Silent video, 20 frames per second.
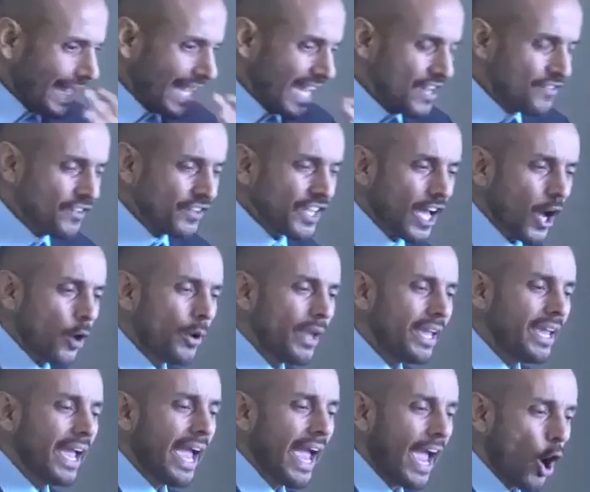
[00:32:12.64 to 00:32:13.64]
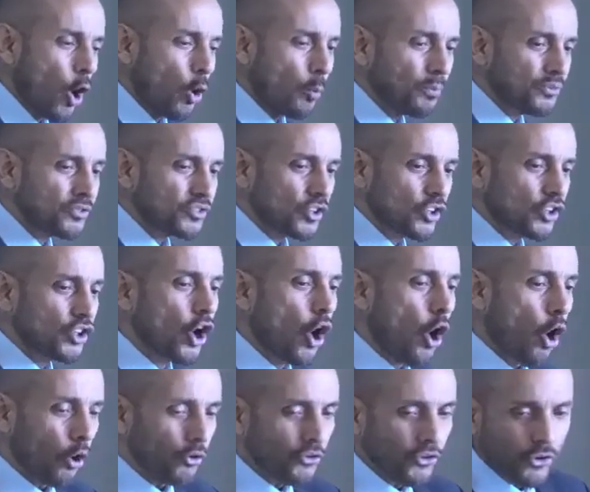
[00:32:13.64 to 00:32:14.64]
even though he helps
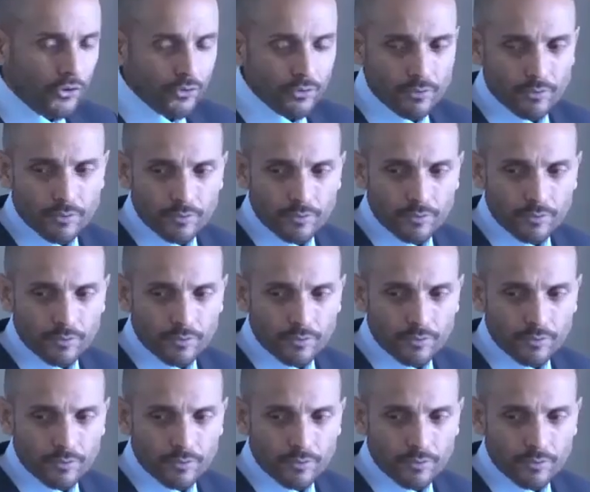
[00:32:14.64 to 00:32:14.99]
God,